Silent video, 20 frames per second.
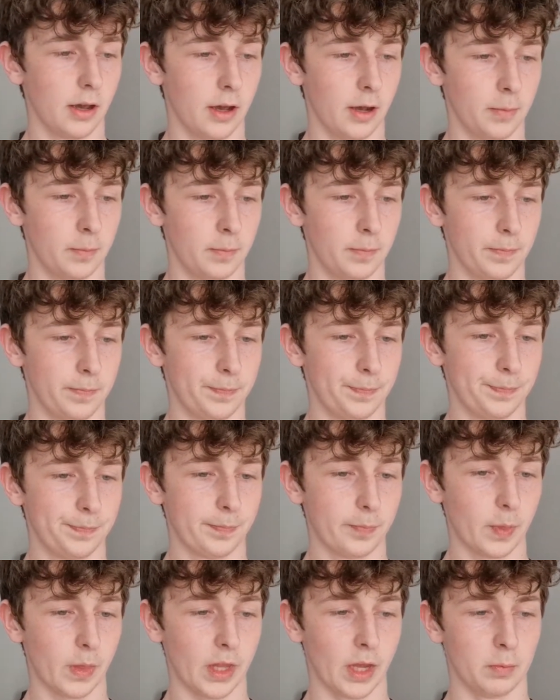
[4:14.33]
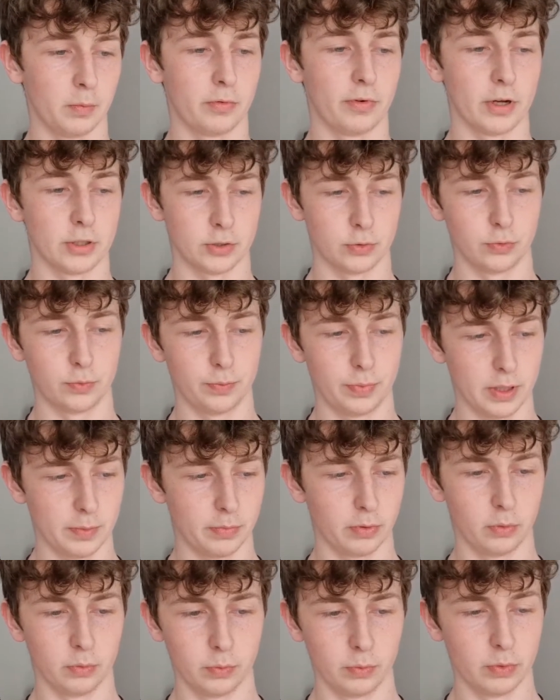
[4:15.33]
and professional
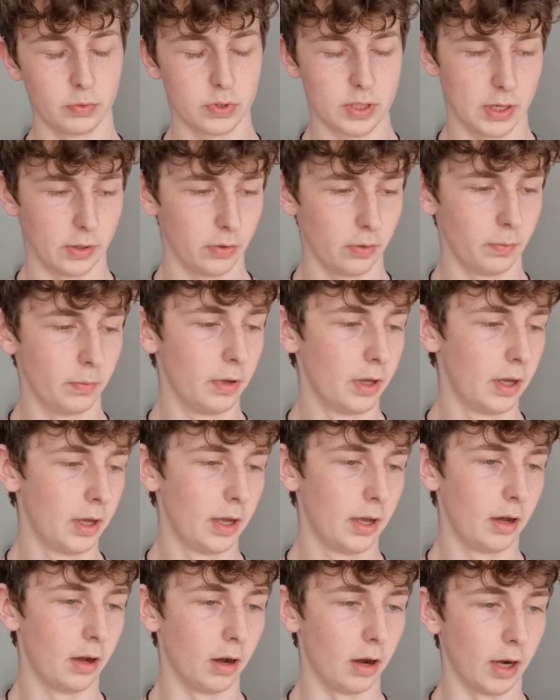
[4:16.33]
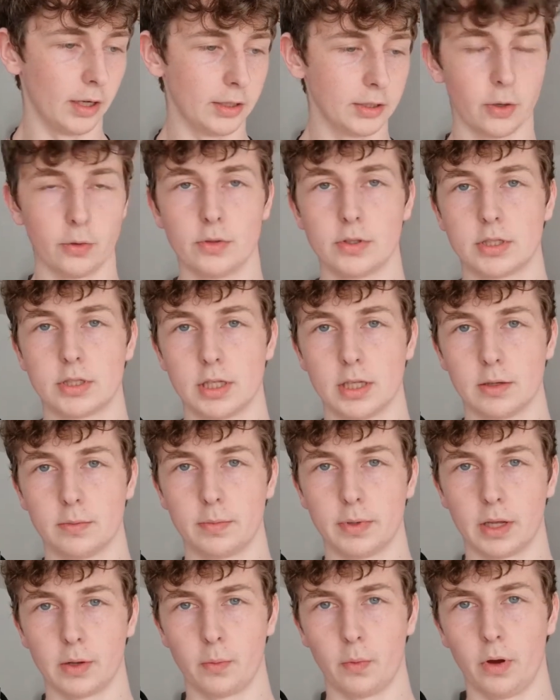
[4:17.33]
people will sell them, I don't see
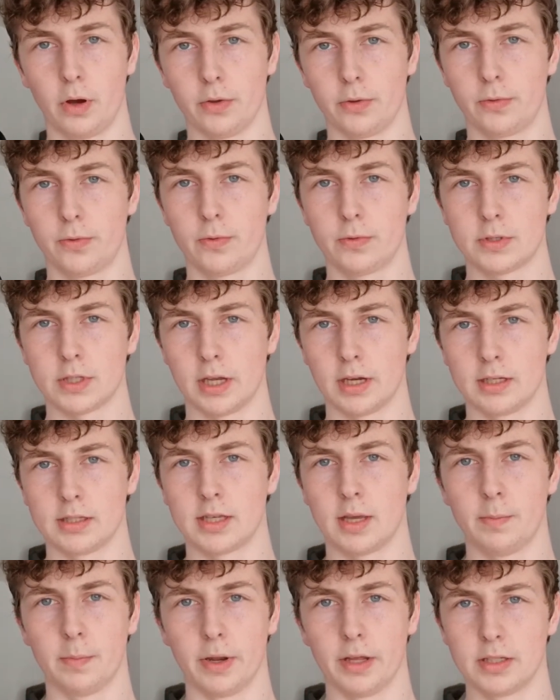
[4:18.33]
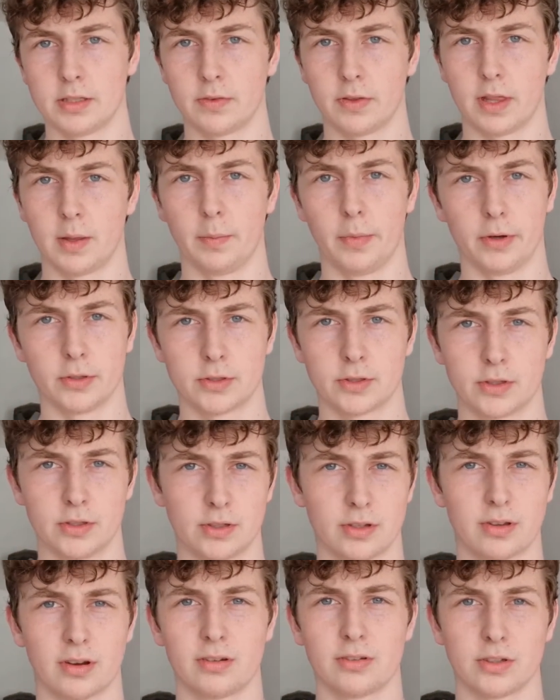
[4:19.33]
it being worth selling templates for that much,
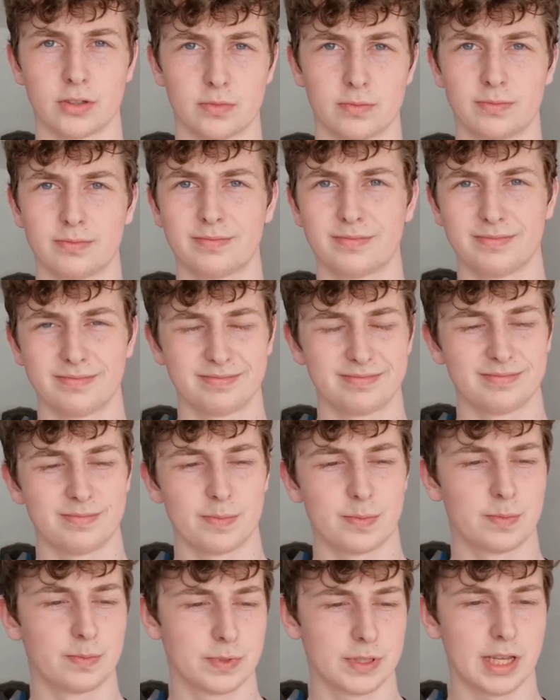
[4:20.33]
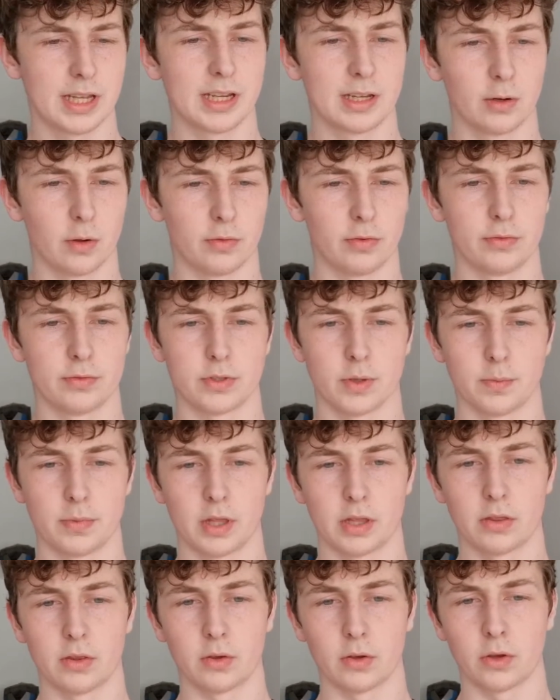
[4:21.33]
because you're kind of just taking off of
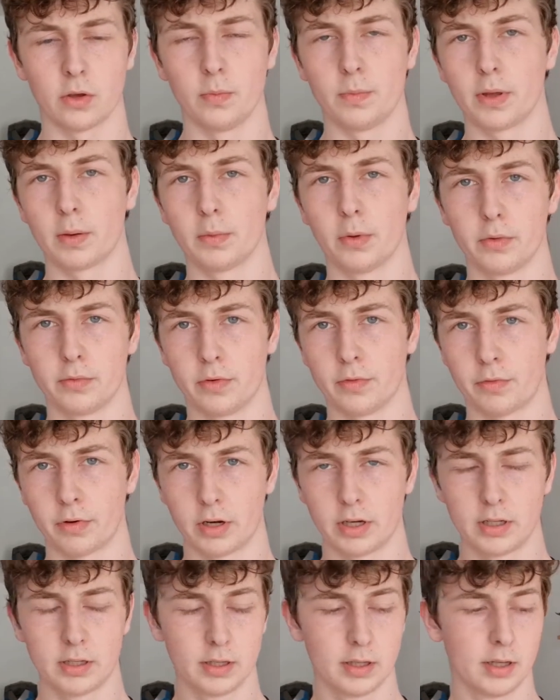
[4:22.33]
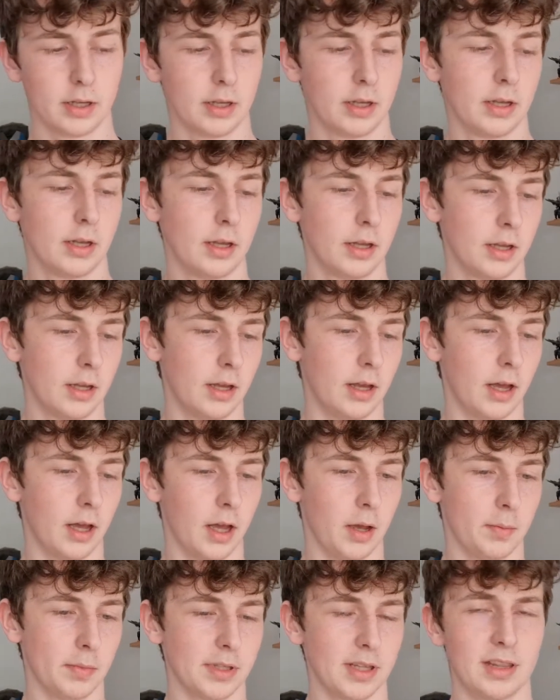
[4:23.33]
something that could be uploaded for free.
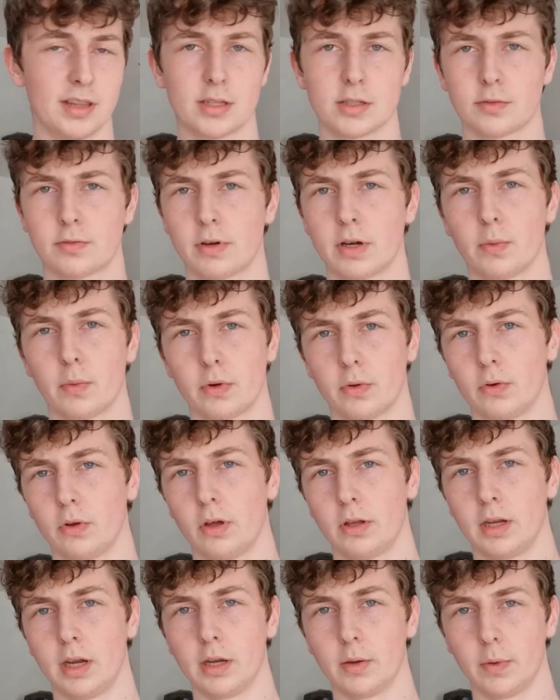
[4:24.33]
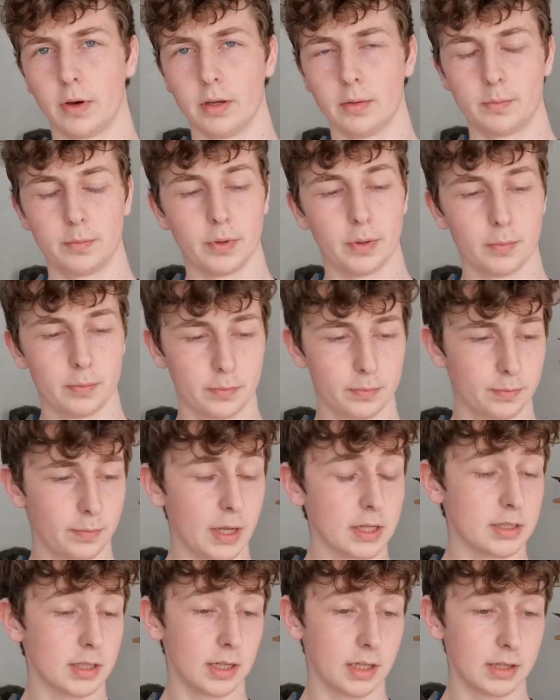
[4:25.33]
And then there's a free one online anyway, but
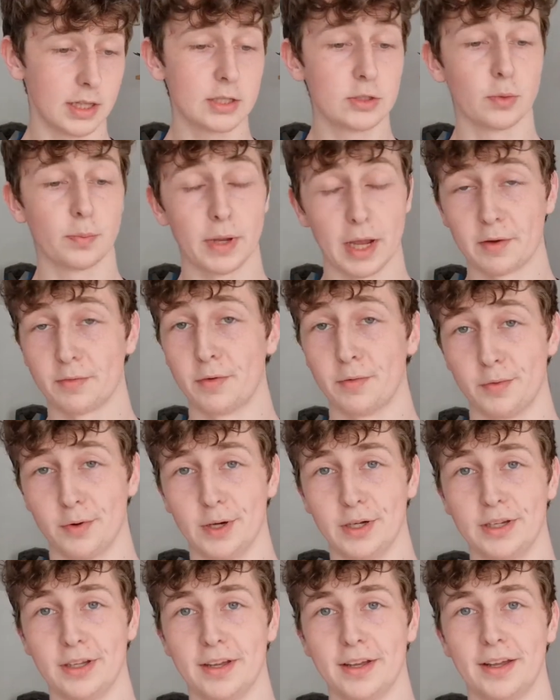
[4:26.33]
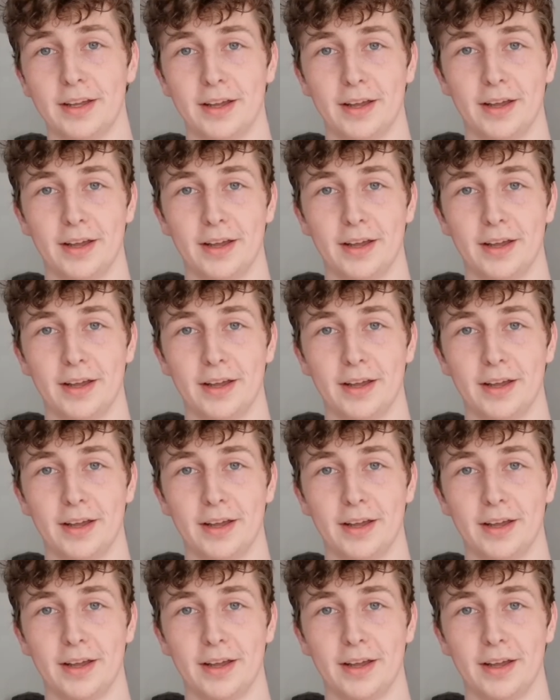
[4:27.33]
basically these will be out for free,